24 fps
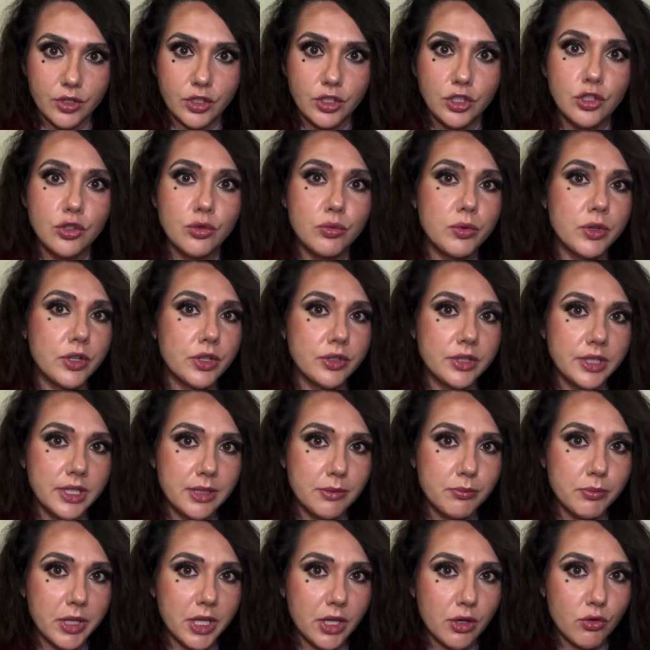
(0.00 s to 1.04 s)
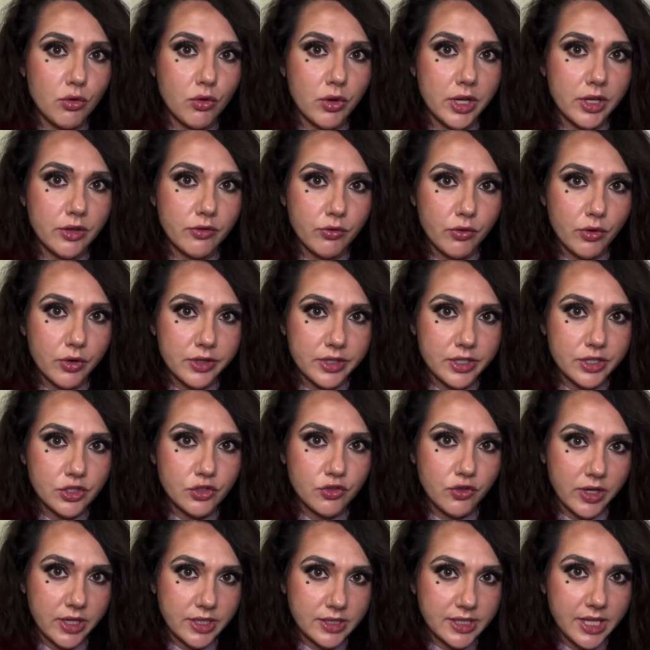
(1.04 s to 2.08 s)
You will need Bitcoin for this
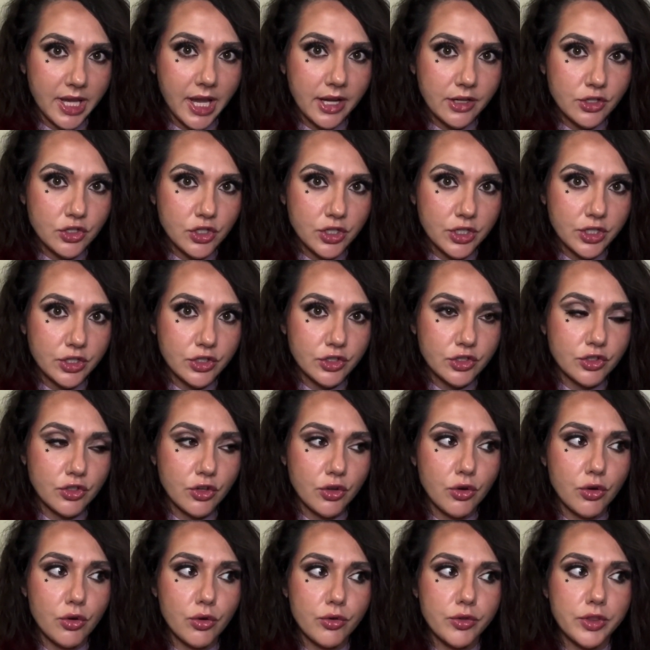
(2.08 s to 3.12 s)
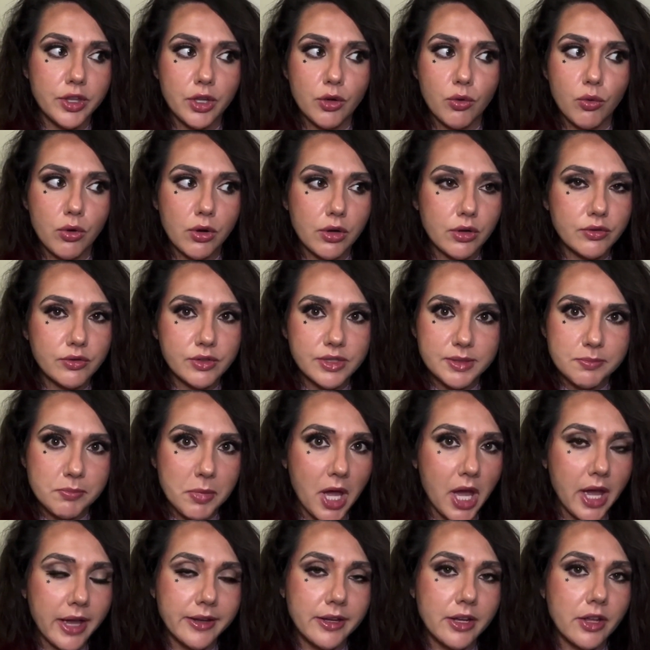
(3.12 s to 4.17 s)
transaction. So the Ordinals
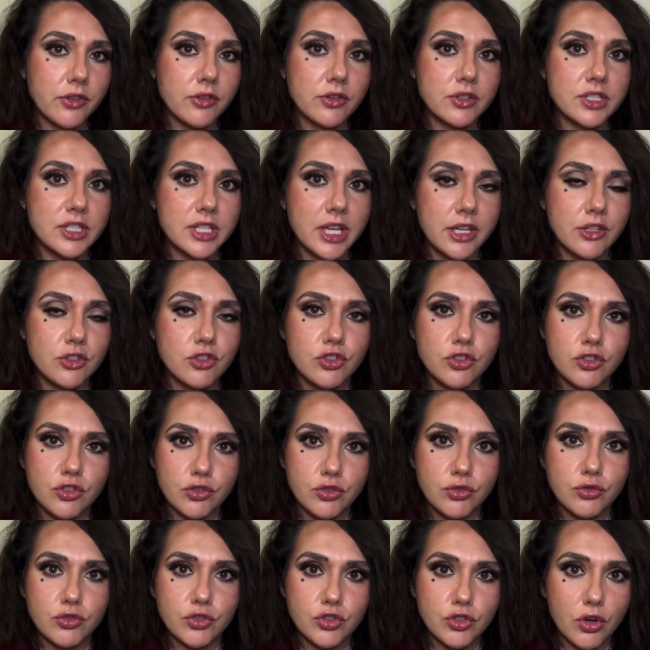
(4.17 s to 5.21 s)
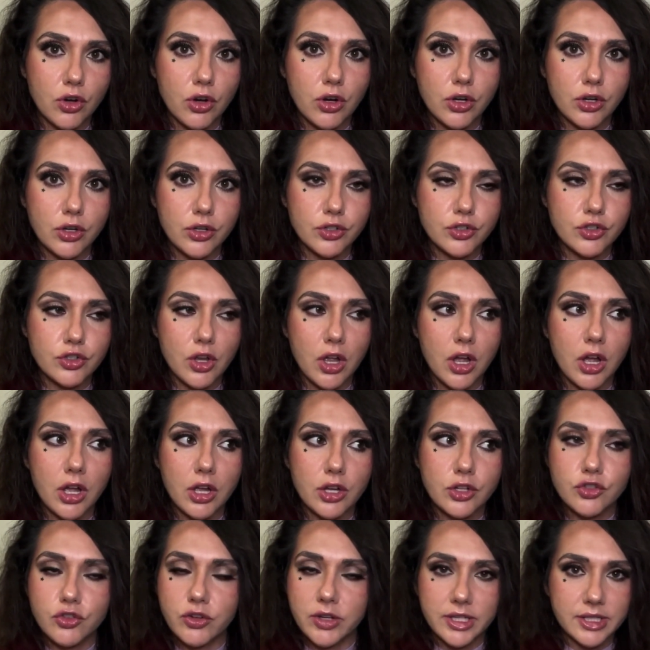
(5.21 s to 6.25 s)
bot and other sites do charge
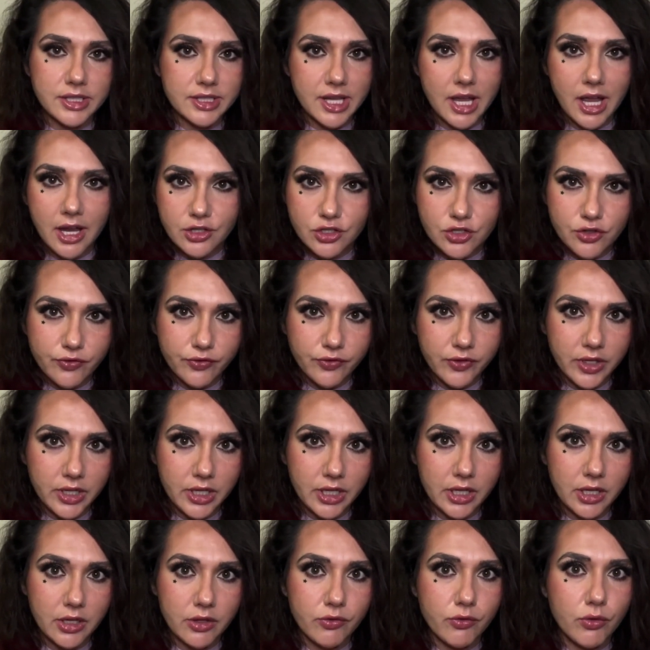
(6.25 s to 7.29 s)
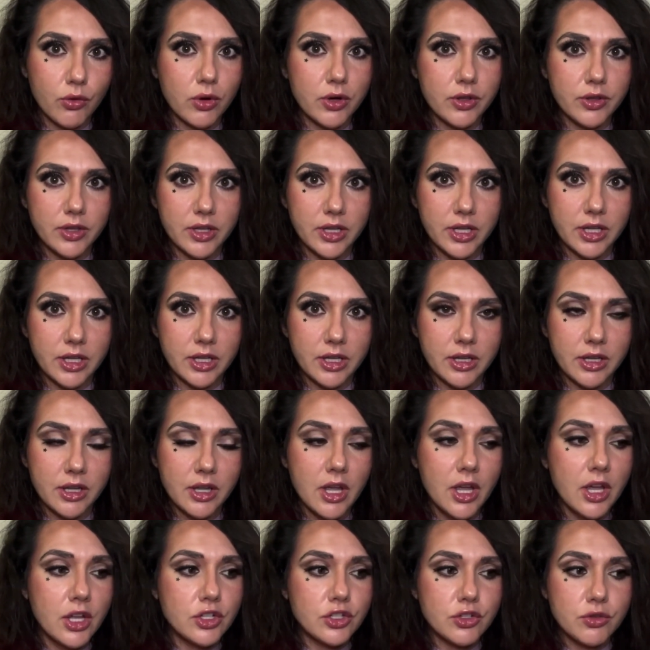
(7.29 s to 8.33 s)
a transaction fee
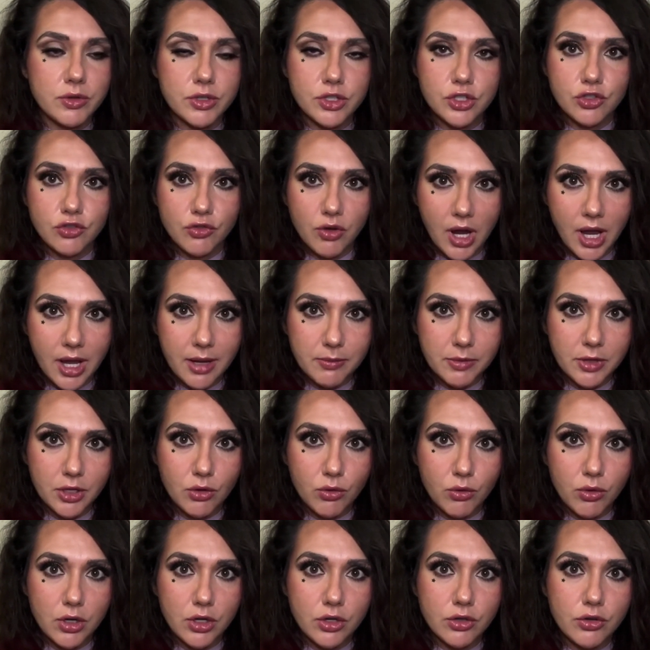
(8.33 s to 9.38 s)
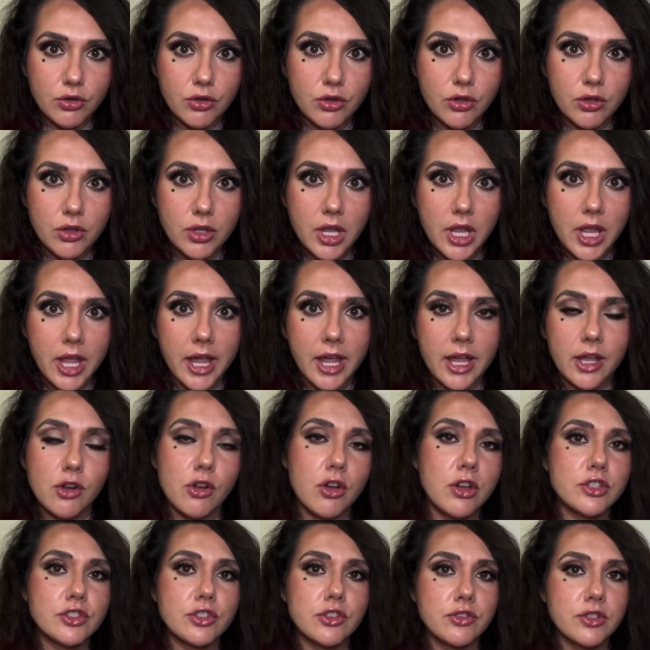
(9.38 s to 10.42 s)
to inscribe the Ordinal and
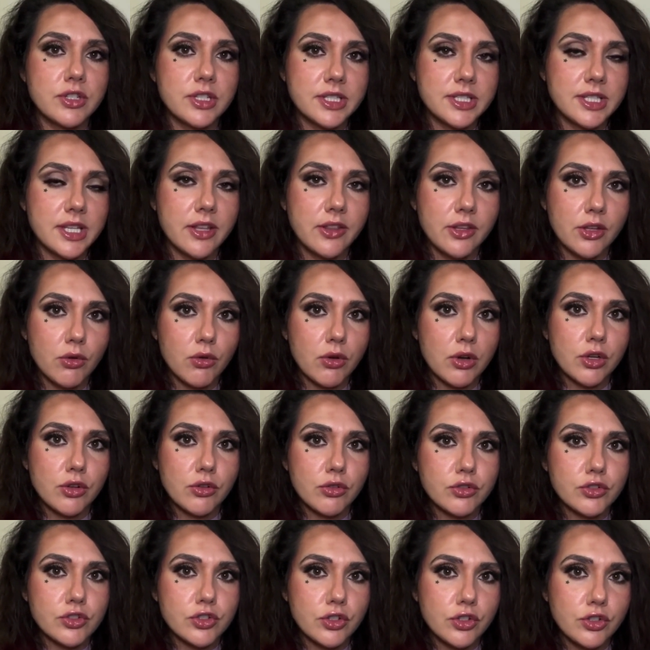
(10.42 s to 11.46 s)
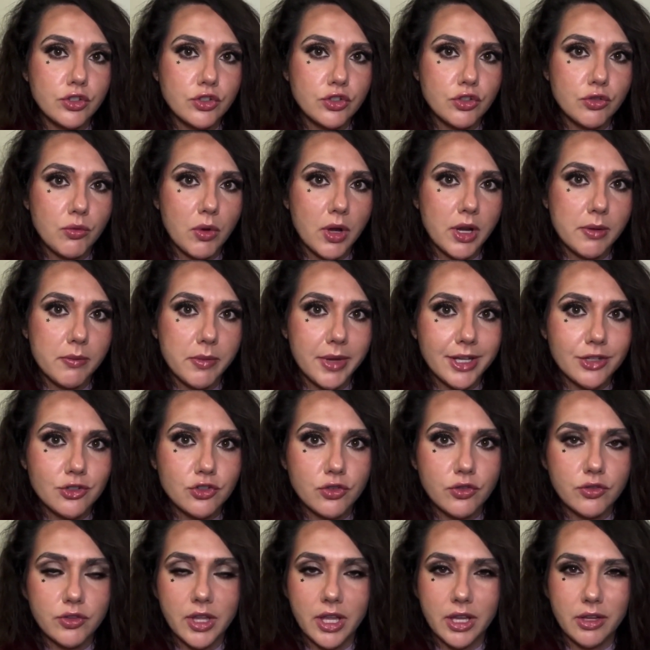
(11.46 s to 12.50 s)
also to send the Ordinal. So you do want to make
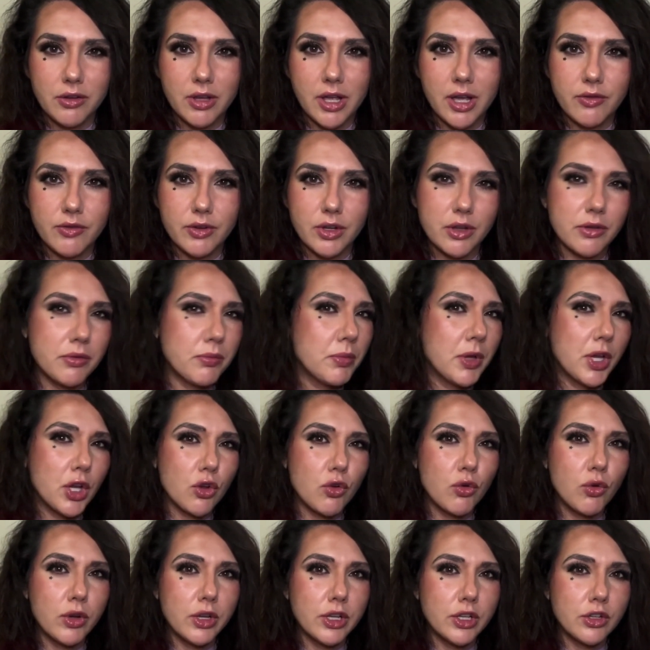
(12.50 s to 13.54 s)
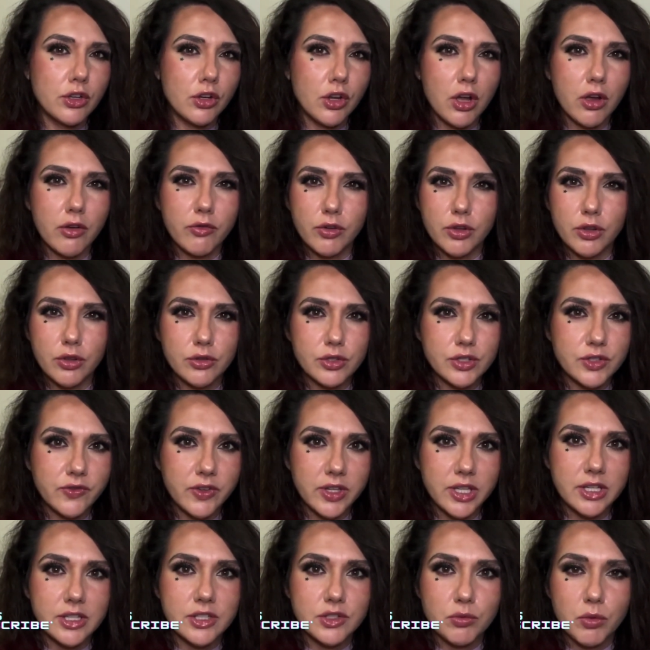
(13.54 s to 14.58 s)
sure that you have enough Bitcoin to cover those
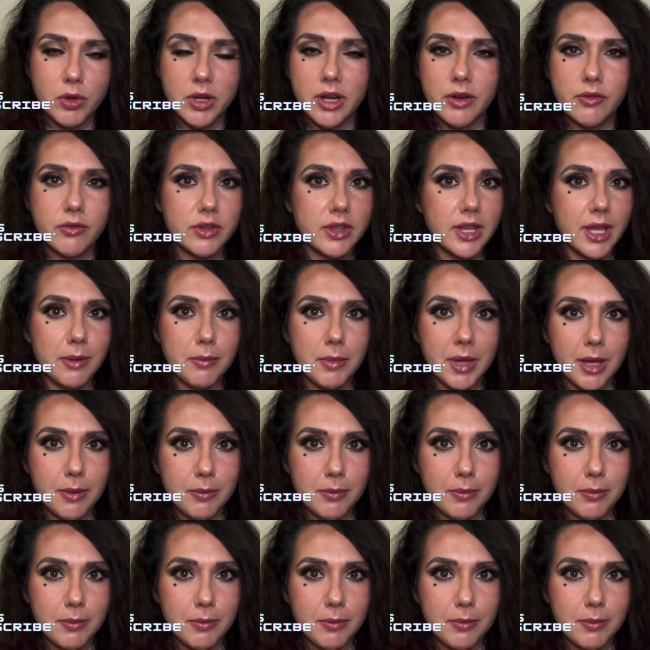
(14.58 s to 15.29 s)
fees, whatever they may